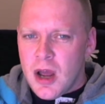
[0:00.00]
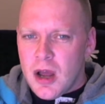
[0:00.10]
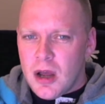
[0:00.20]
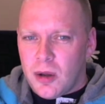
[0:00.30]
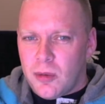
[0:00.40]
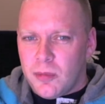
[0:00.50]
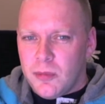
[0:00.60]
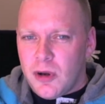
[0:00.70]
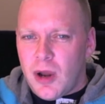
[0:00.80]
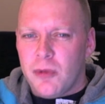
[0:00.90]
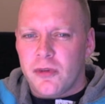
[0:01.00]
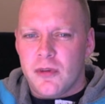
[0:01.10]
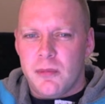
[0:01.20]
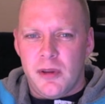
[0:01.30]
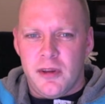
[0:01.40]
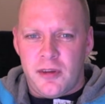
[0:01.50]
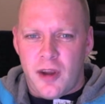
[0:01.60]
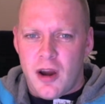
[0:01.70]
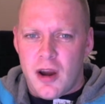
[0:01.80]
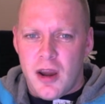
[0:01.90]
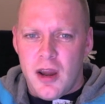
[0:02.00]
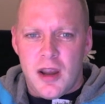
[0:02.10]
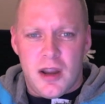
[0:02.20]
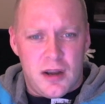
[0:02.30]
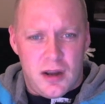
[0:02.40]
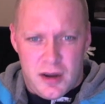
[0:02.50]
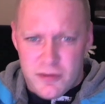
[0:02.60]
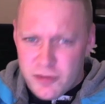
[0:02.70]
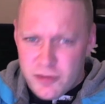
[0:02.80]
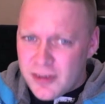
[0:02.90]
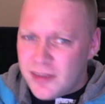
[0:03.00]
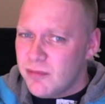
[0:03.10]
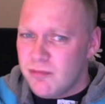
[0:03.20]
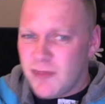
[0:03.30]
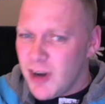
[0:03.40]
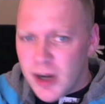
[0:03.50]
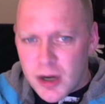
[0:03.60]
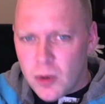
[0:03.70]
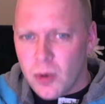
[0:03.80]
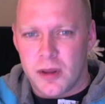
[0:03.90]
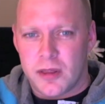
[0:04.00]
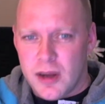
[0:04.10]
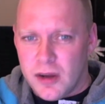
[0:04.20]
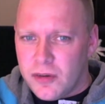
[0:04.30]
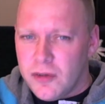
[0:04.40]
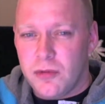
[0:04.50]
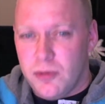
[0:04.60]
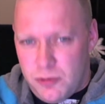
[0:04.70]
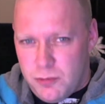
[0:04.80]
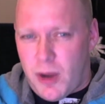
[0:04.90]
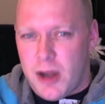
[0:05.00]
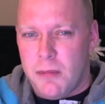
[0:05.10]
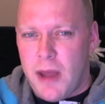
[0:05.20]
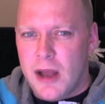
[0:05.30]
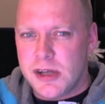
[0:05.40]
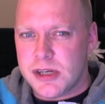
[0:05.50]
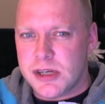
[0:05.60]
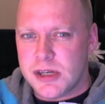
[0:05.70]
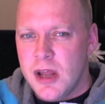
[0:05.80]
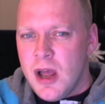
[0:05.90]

I was in the military, and I've seen some very gory things, as you might imagine.